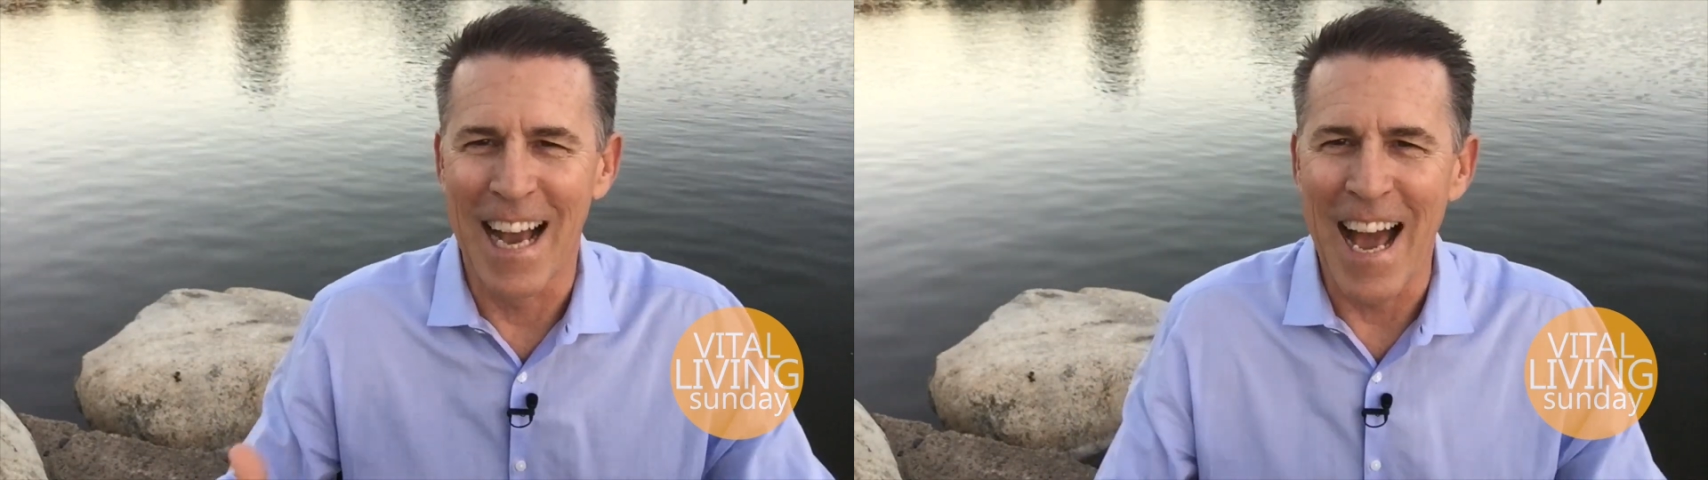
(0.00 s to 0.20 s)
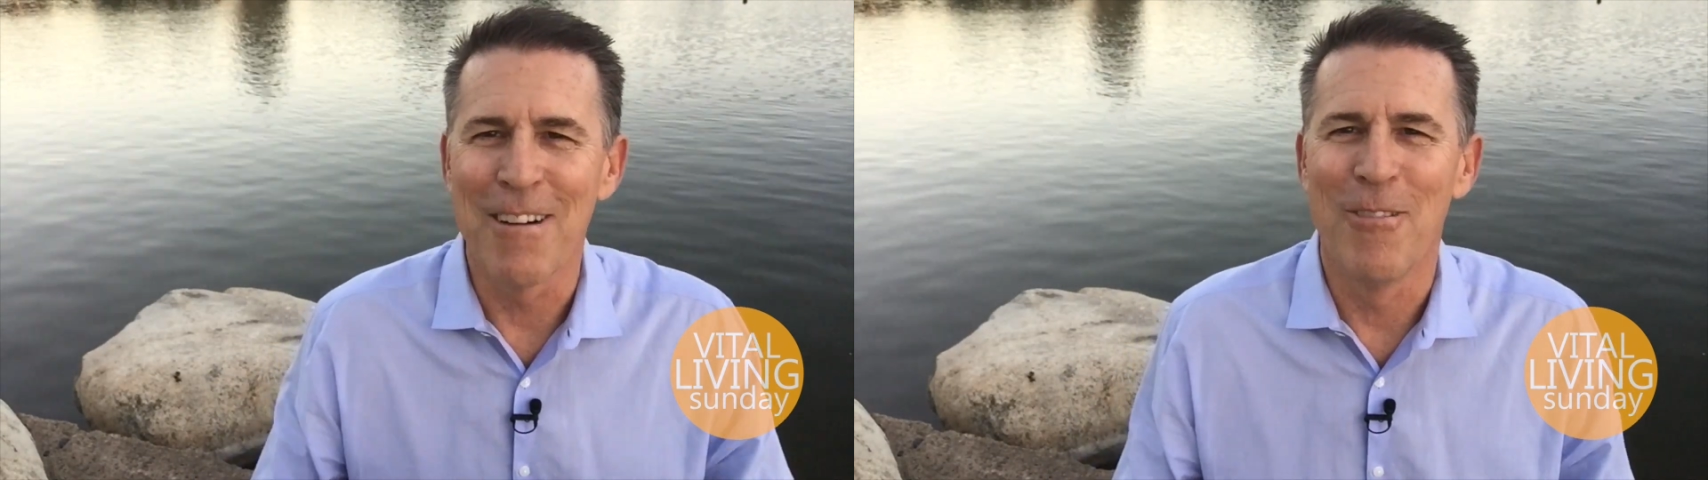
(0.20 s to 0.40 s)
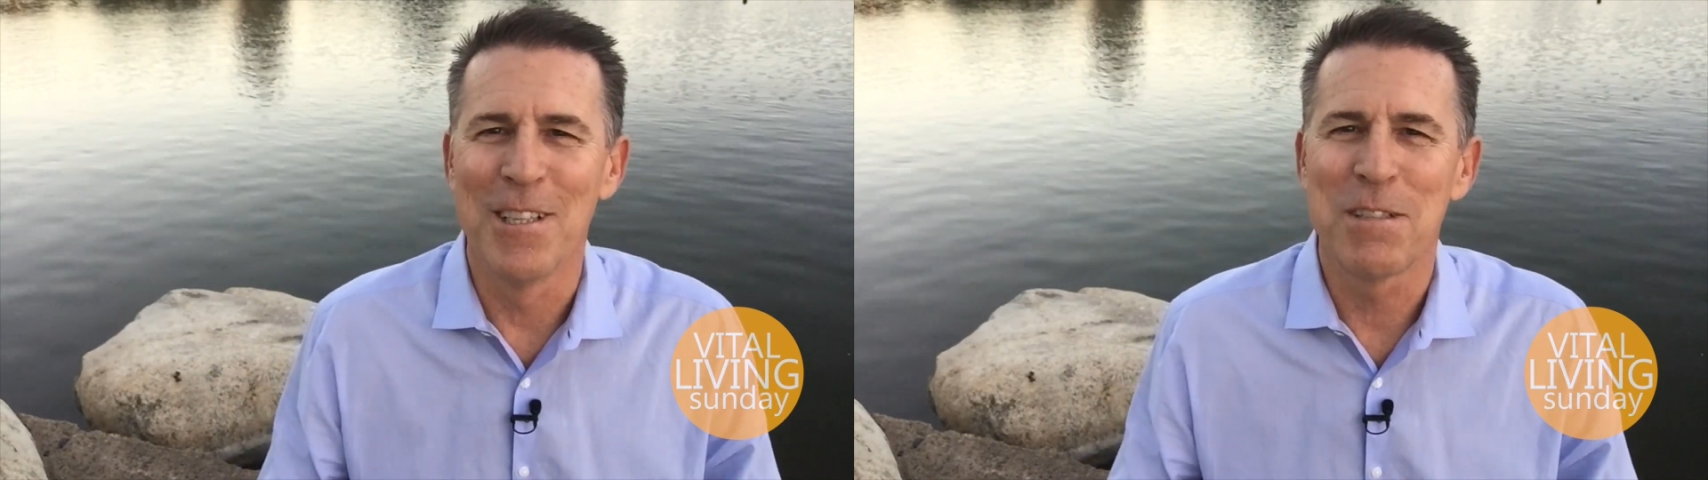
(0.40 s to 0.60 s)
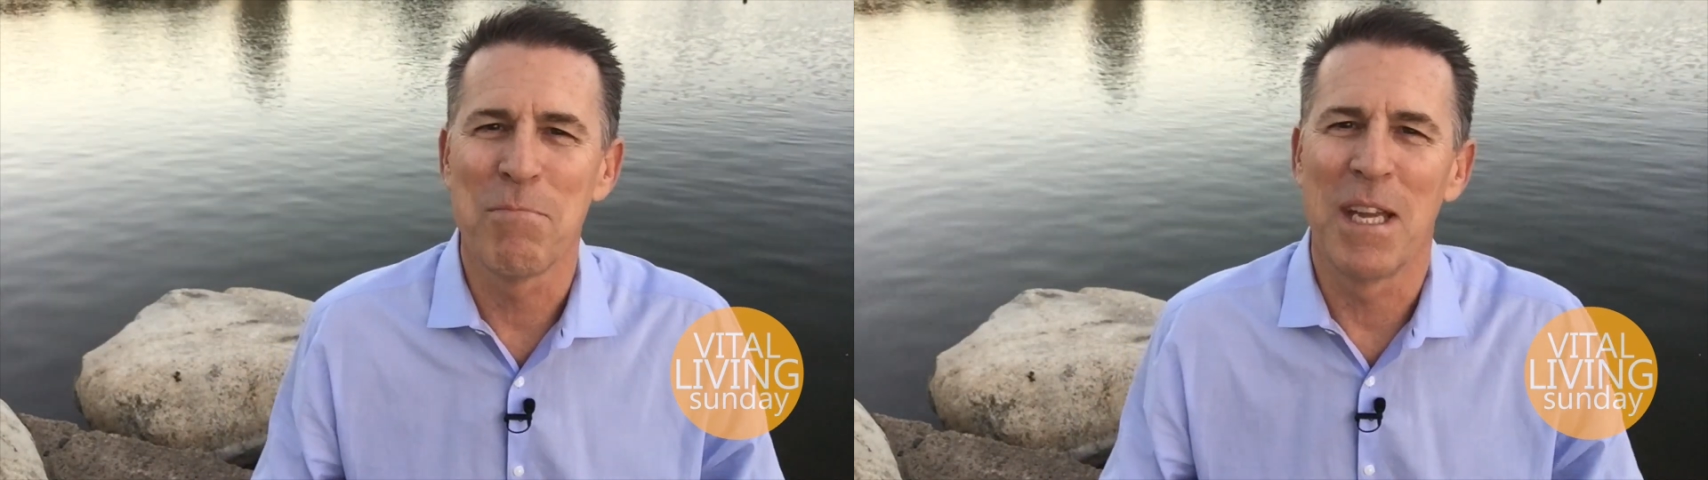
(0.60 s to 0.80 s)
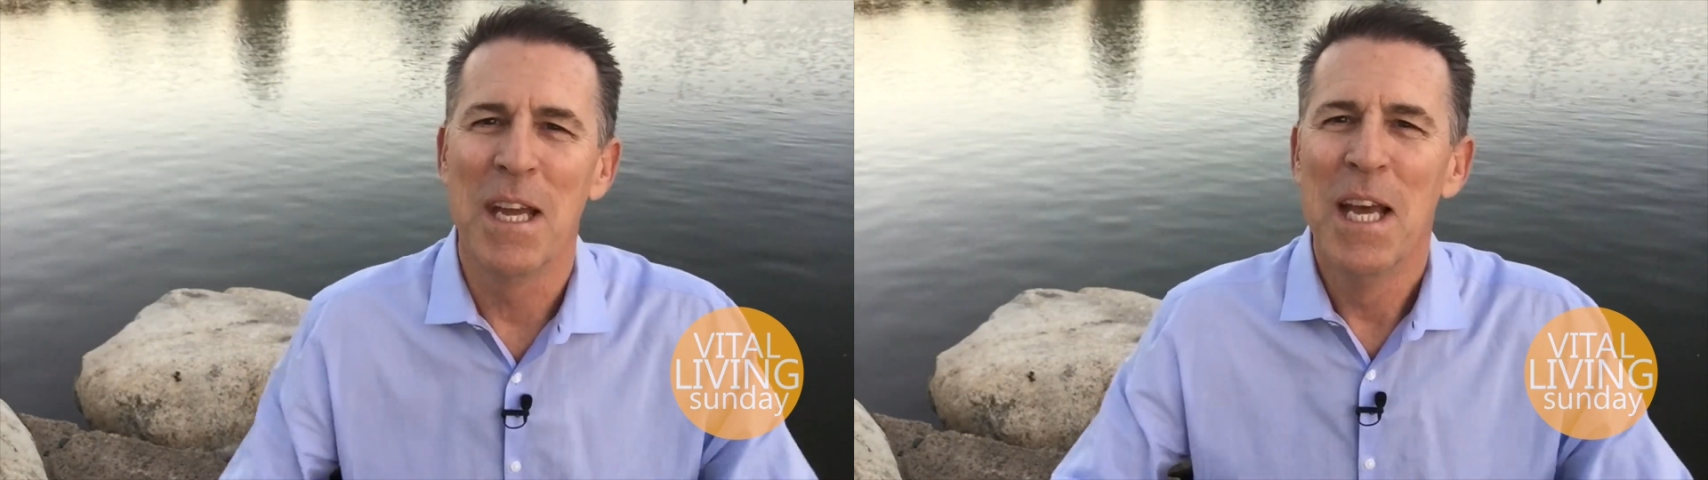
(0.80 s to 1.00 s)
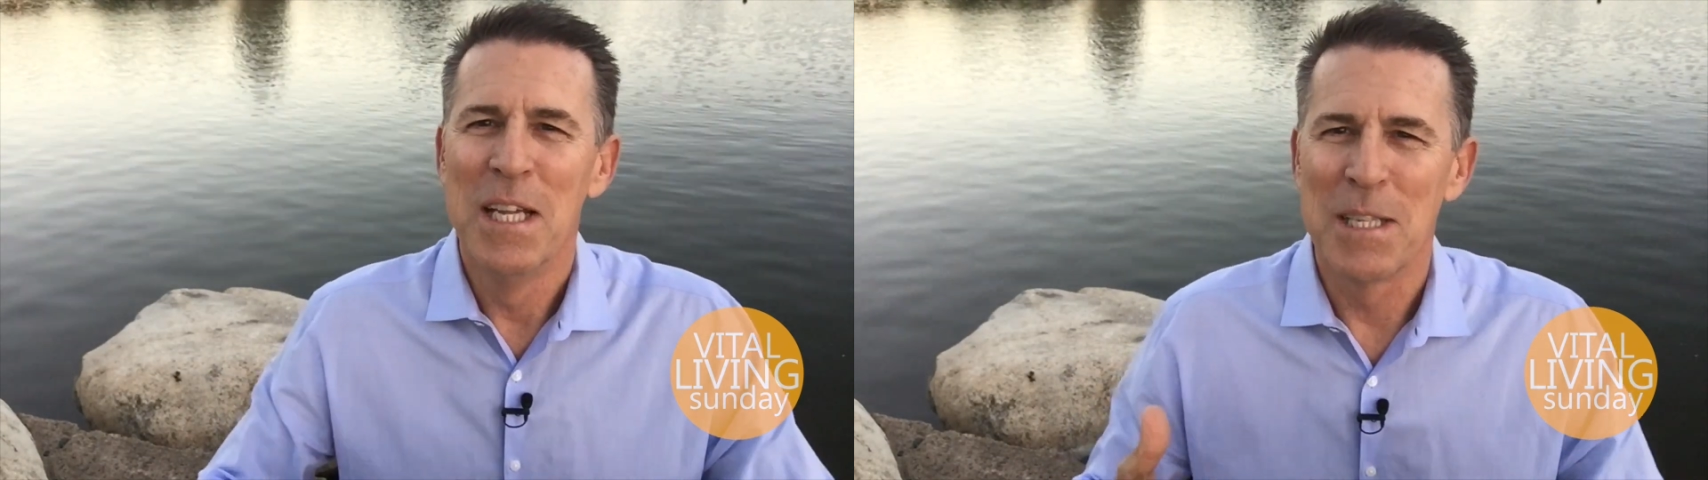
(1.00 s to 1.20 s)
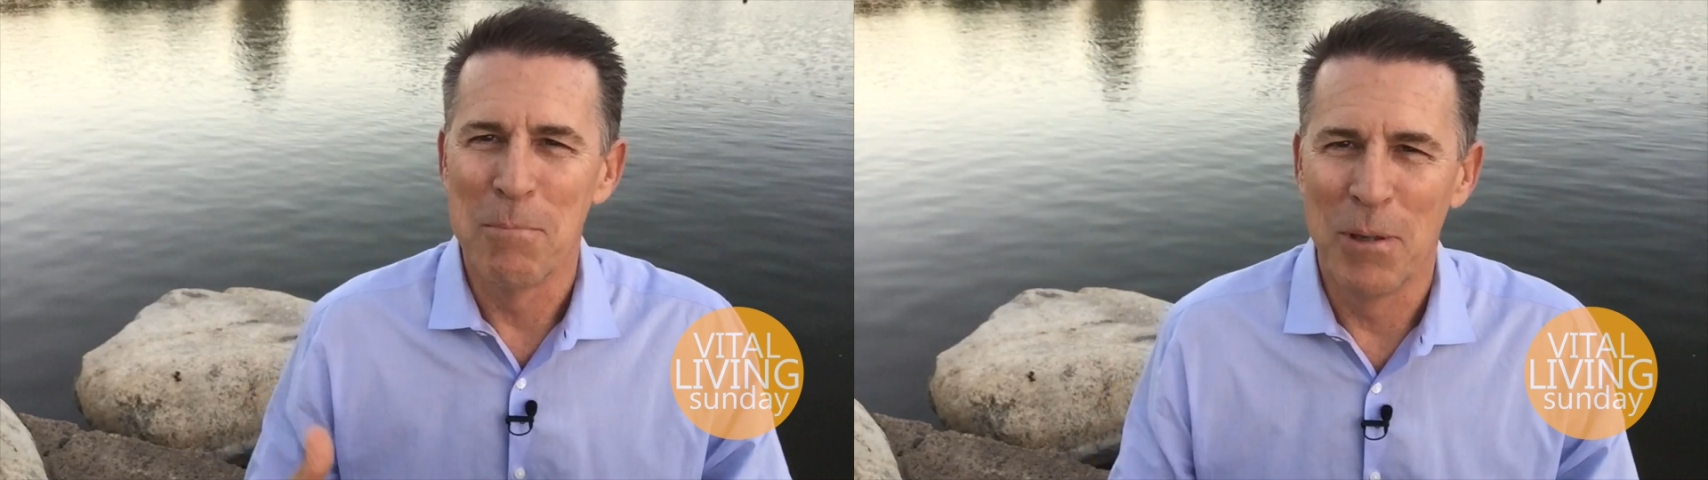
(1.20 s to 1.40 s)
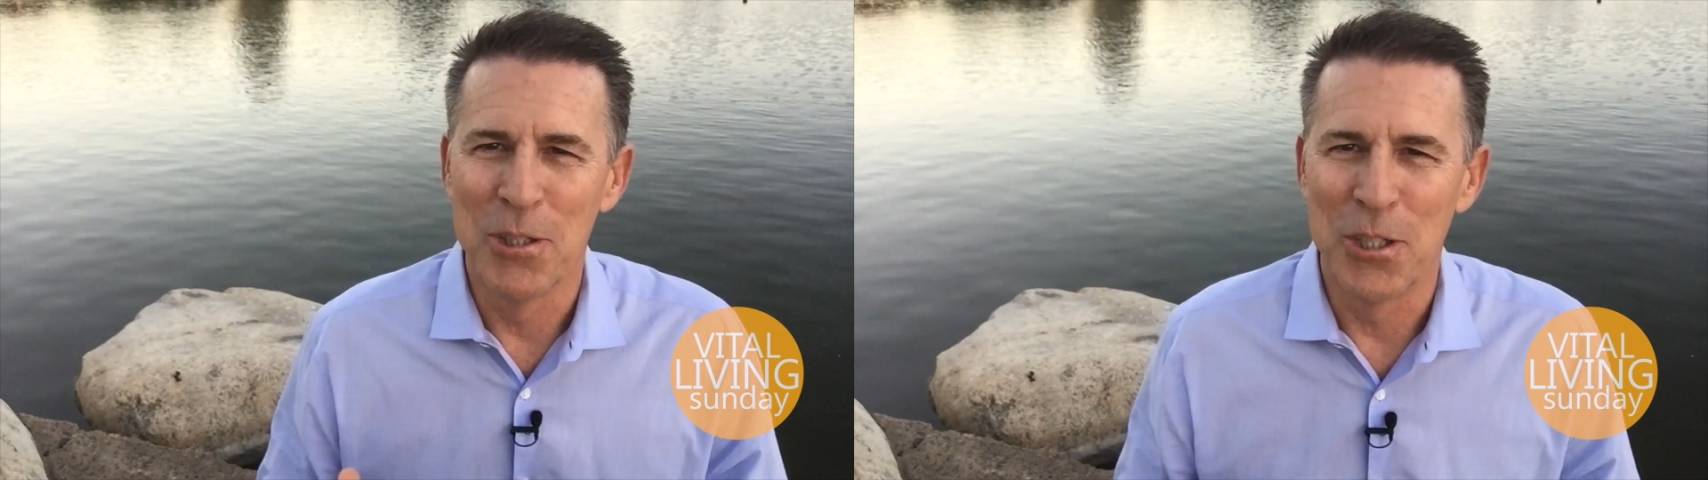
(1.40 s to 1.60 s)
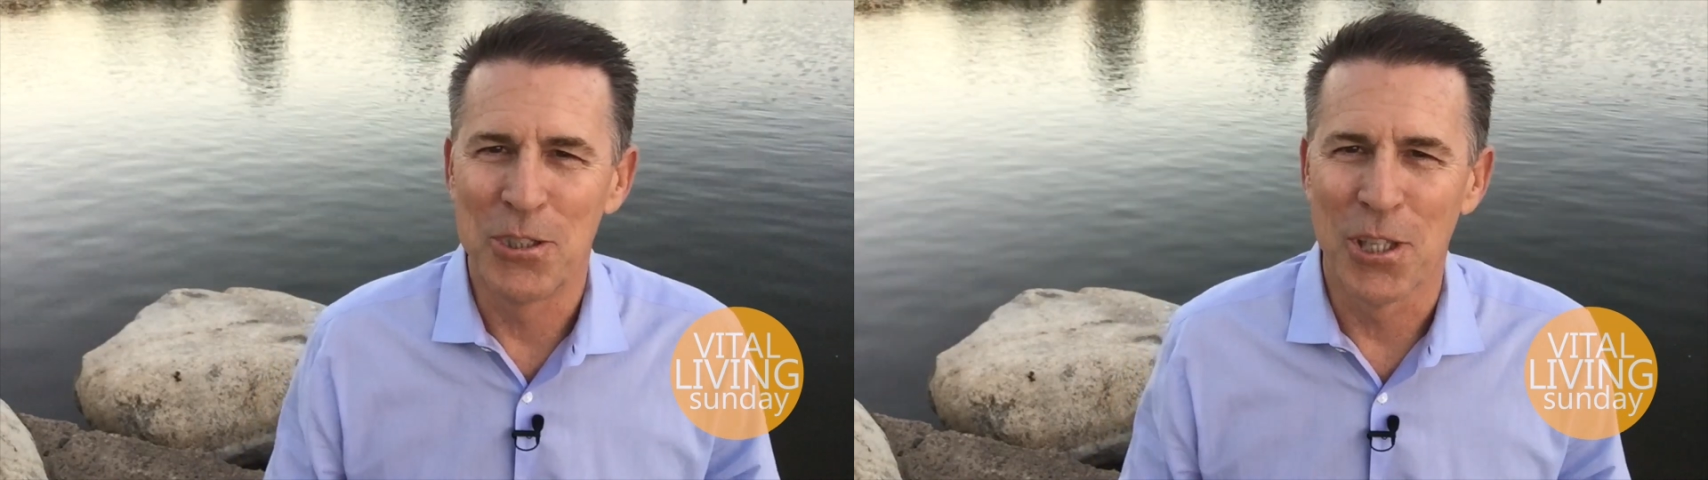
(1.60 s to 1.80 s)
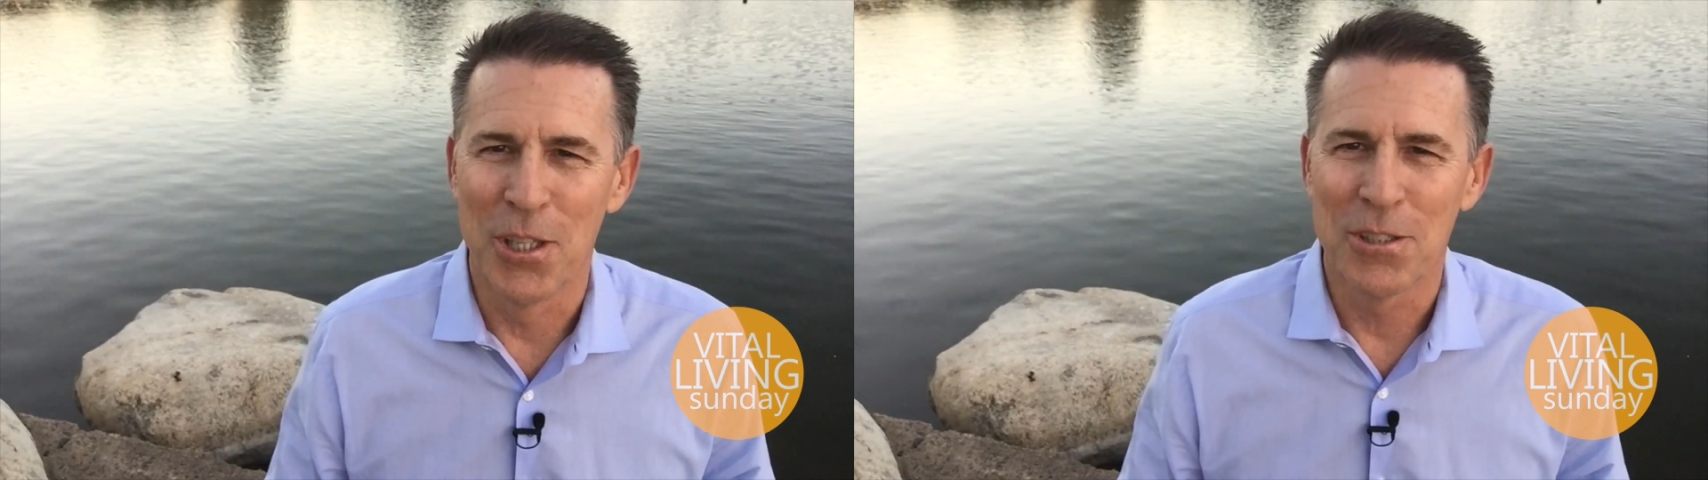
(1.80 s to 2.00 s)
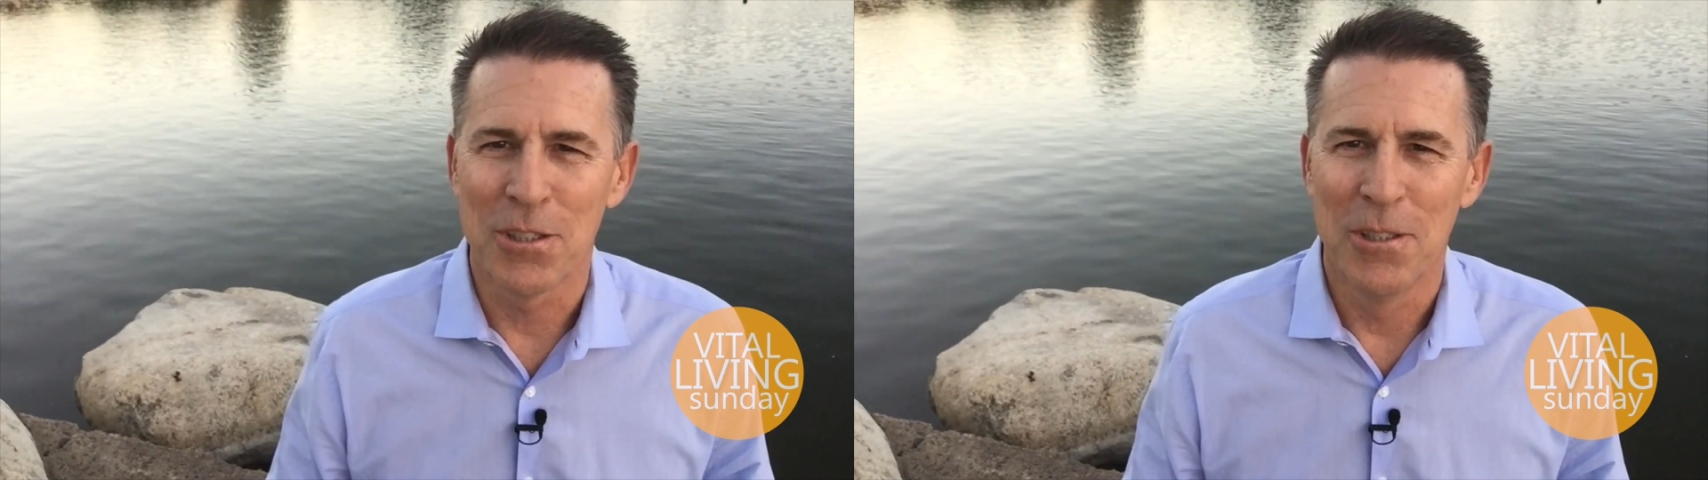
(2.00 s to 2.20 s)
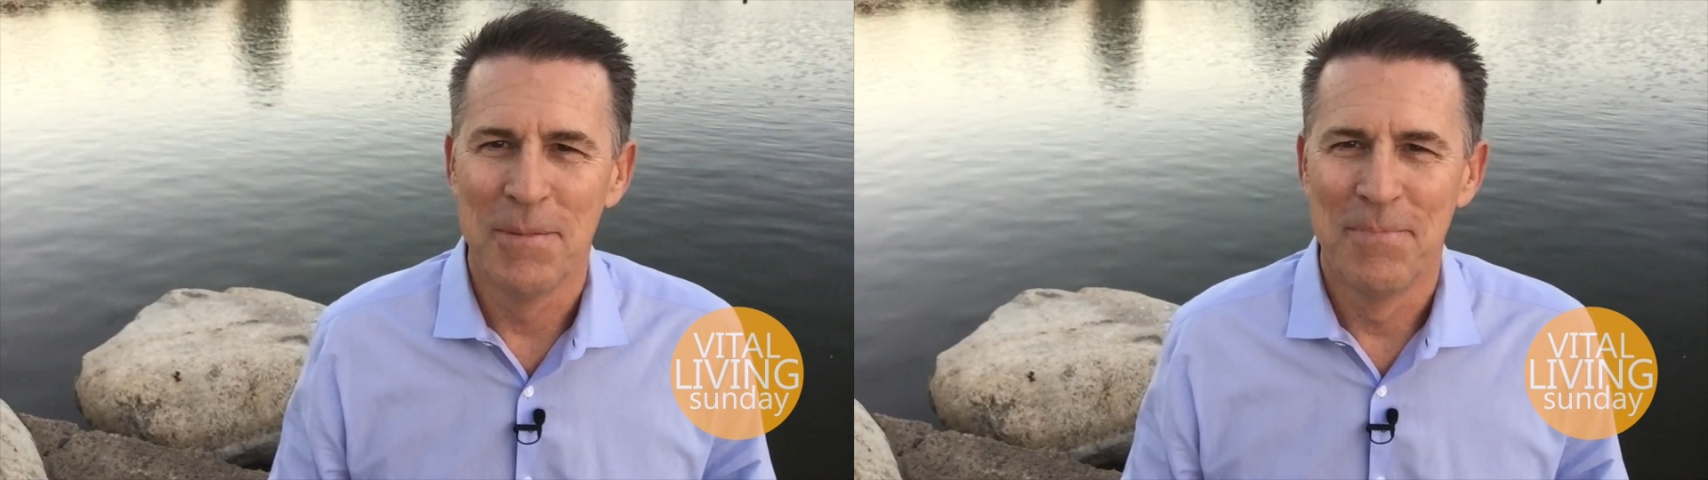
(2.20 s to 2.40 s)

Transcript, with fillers: God wants me to build a church